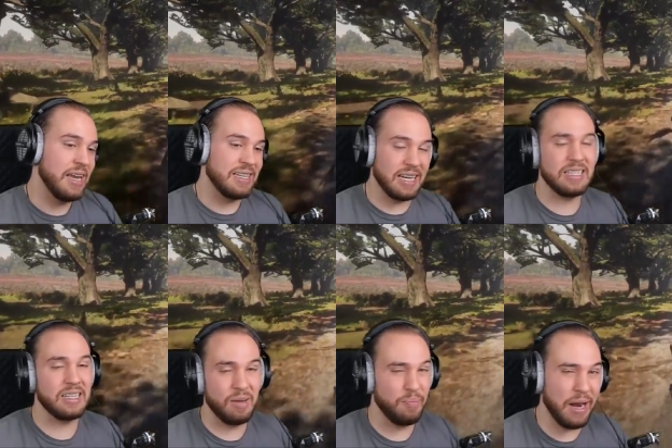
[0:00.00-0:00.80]
Doesn't
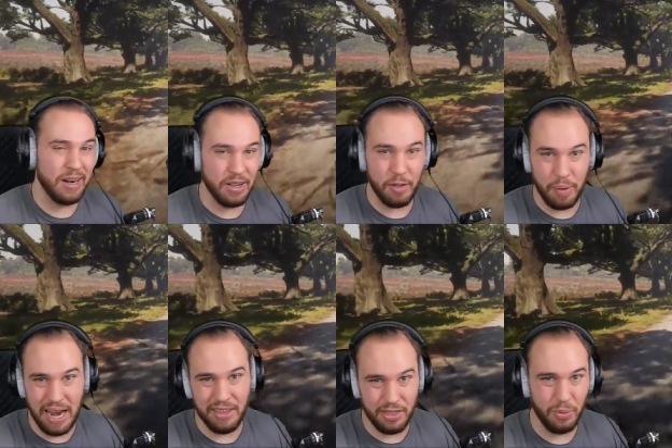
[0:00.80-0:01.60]
compare to the
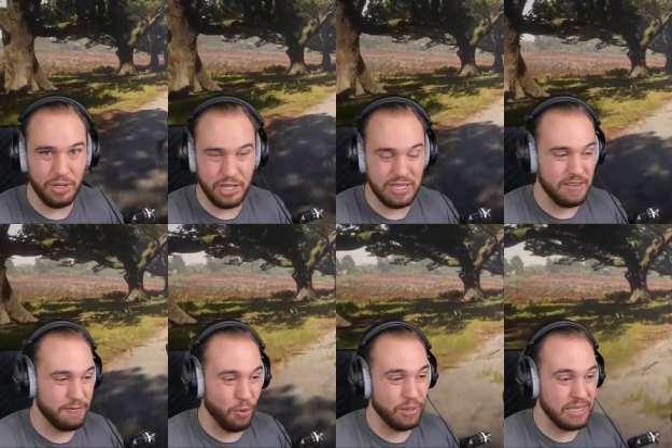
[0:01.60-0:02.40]
panther, which is at
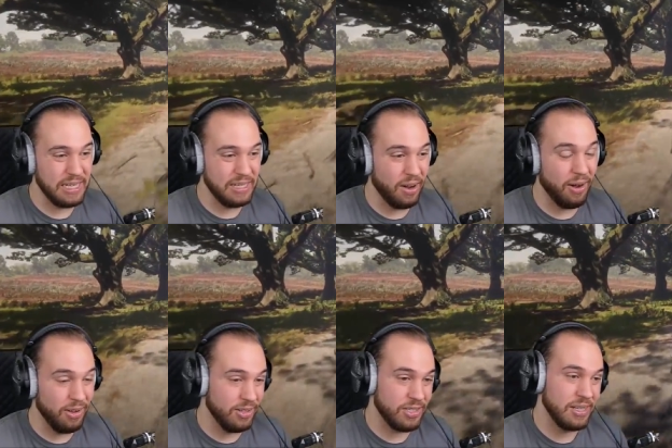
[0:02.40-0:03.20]
fourteen
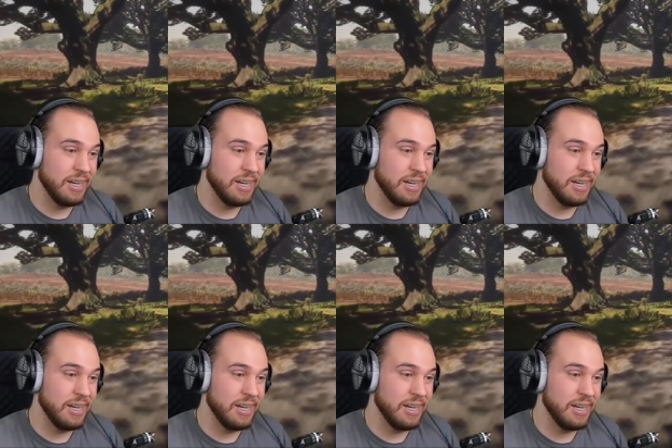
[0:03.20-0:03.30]
dollars.